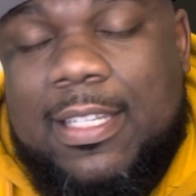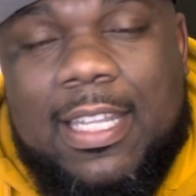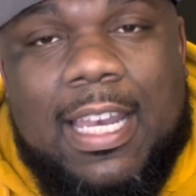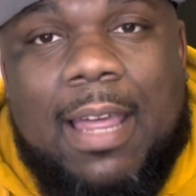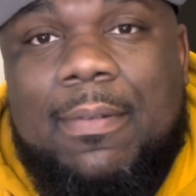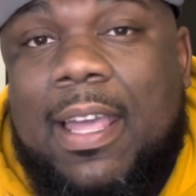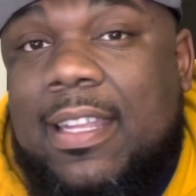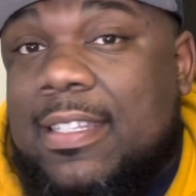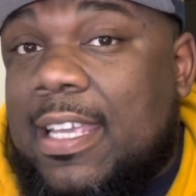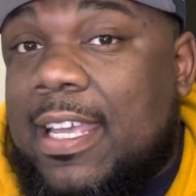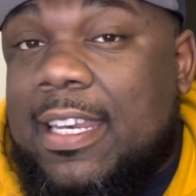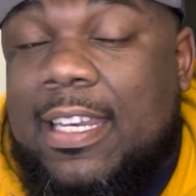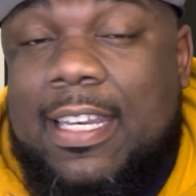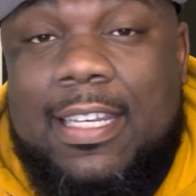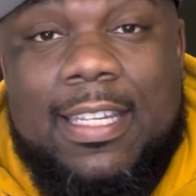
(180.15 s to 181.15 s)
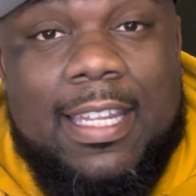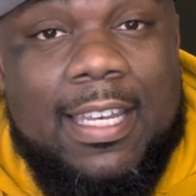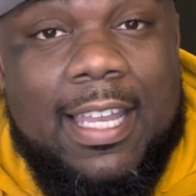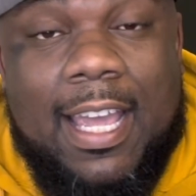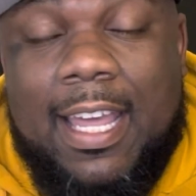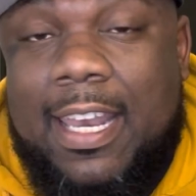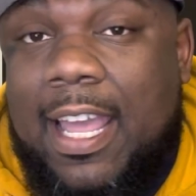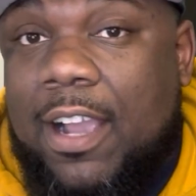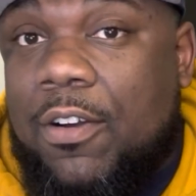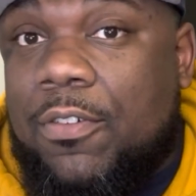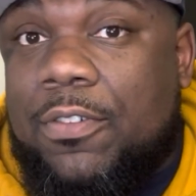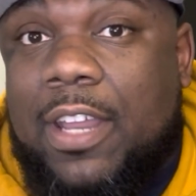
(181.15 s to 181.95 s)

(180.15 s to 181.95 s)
And I'm not saying that the D-line not going to